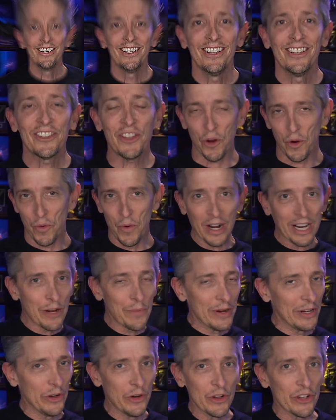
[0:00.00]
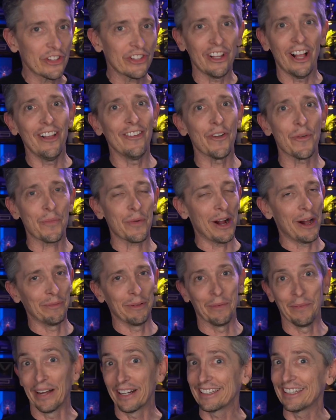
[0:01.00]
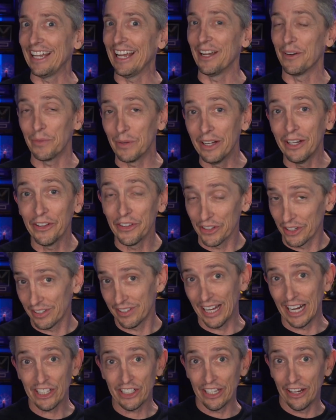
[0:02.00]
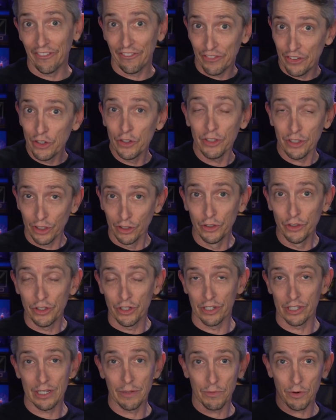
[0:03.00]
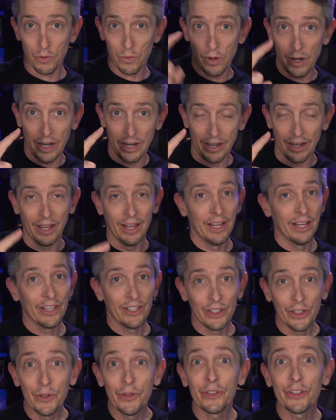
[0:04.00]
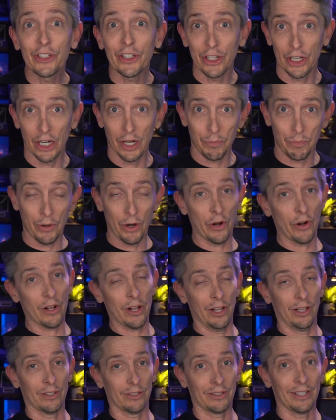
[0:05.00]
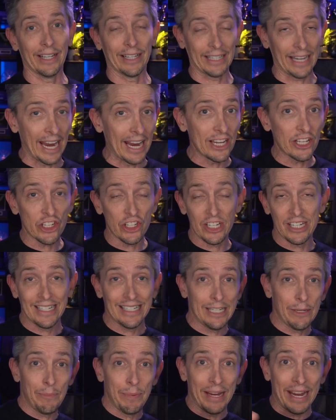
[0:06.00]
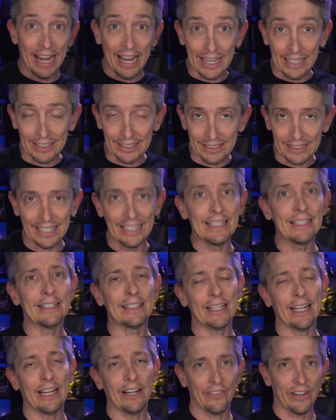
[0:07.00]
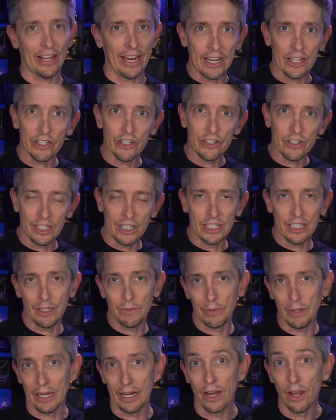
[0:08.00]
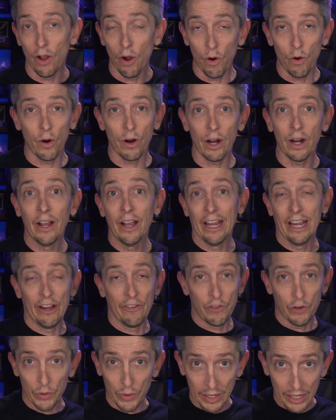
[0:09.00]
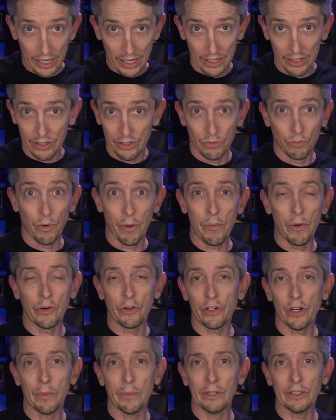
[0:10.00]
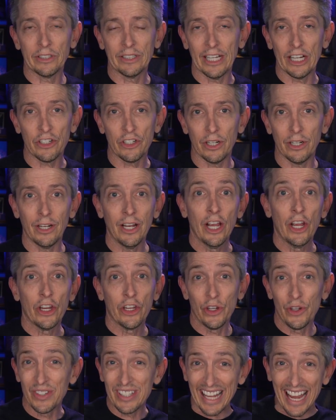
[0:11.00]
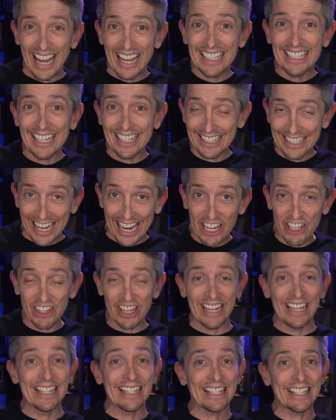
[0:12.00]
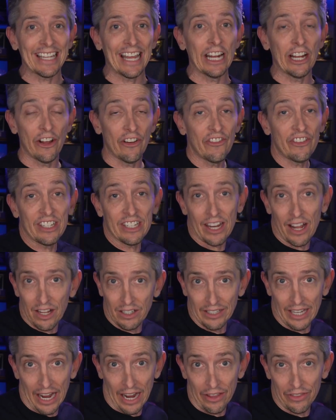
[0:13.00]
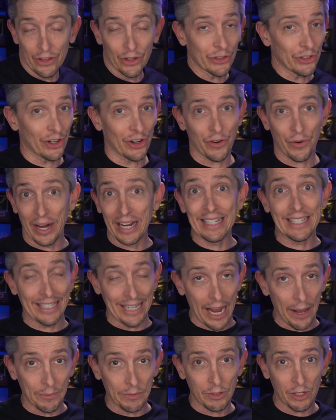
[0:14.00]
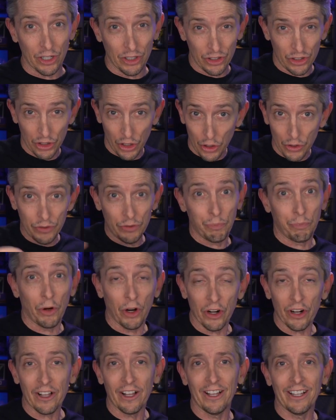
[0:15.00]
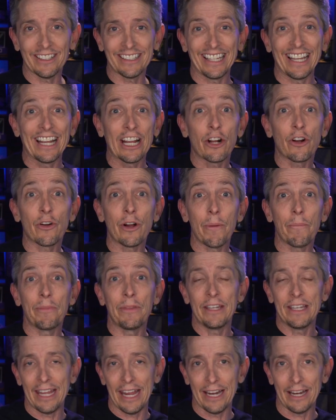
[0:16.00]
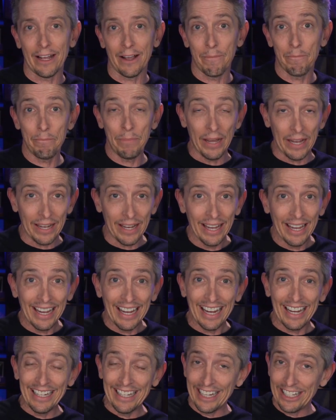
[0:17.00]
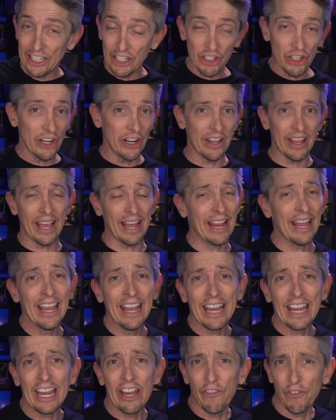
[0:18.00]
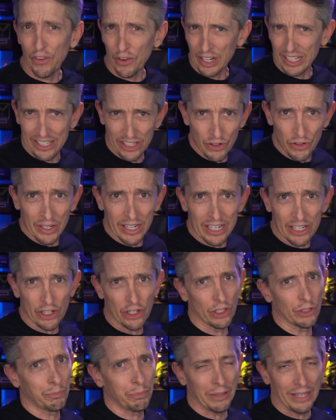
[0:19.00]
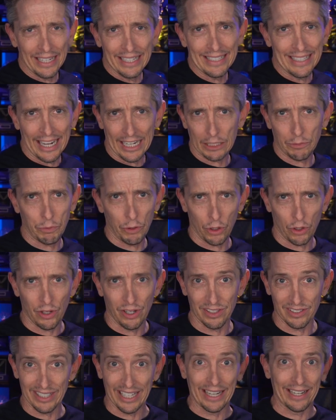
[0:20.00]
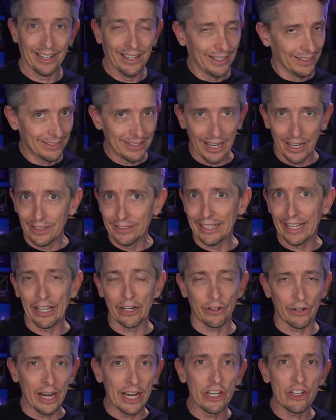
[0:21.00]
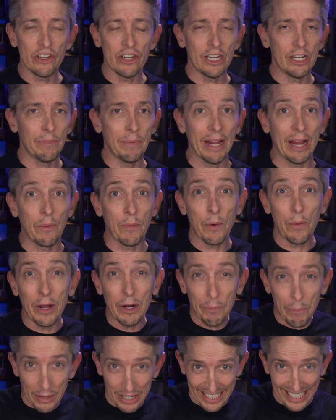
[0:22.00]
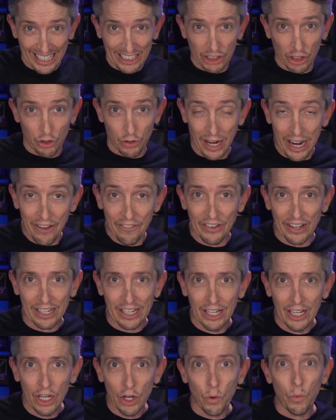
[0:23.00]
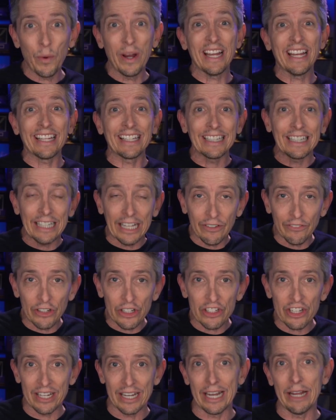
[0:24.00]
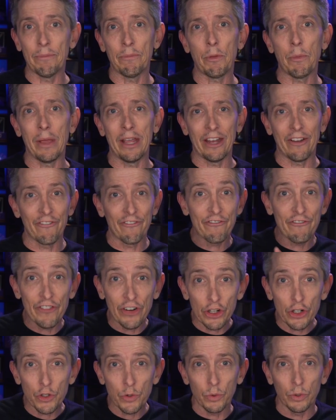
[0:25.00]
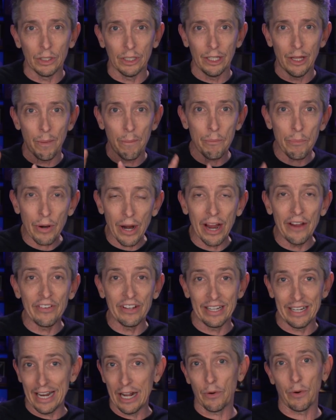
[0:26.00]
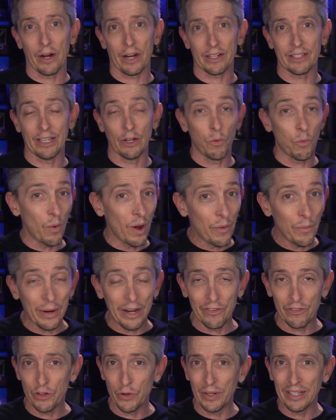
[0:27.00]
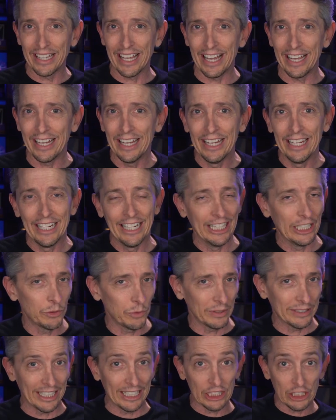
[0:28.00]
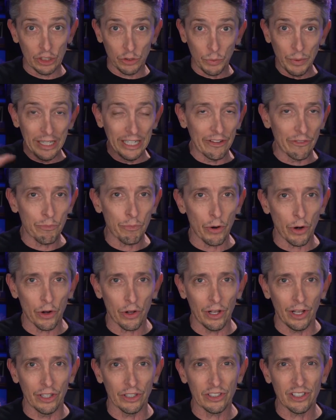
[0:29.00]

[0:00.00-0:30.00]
So what can we do to solve a problem like that? Well, there's actually a few solutions. Number one, use secure protocols like HTTPS instead of HTTP. Or if we're doing a remote terminal session, use SSH instead of Telnet. Those are great steps because those protocols encrypt the data. But in addition to that, if we do need to use plain text protocols like Telnet or HTTP and we want to protect the traffic, we can leverage and implement virtual private networks. And one way of doing that is with a suite of protocols